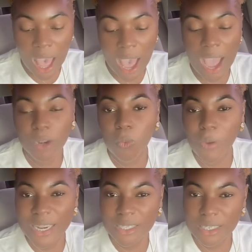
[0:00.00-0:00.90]
and
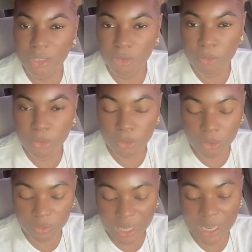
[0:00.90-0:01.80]
when it is
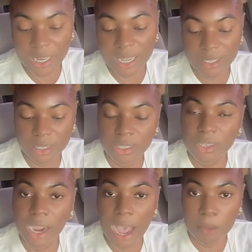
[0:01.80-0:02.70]
removed, it lessens
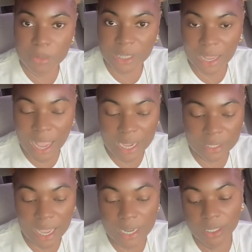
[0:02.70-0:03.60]
your appetite
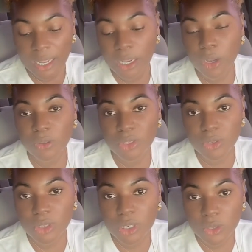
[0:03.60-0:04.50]
and it allows you
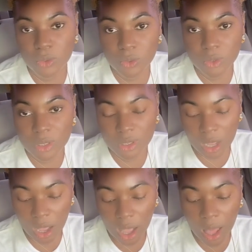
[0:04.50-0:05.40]
to lose
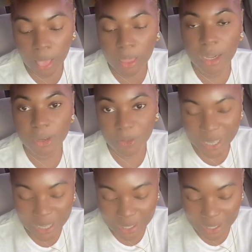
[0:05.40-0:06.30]
a lot of
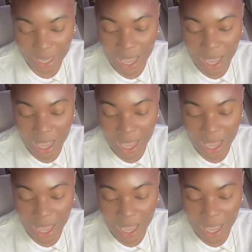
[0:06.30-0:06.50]
weight.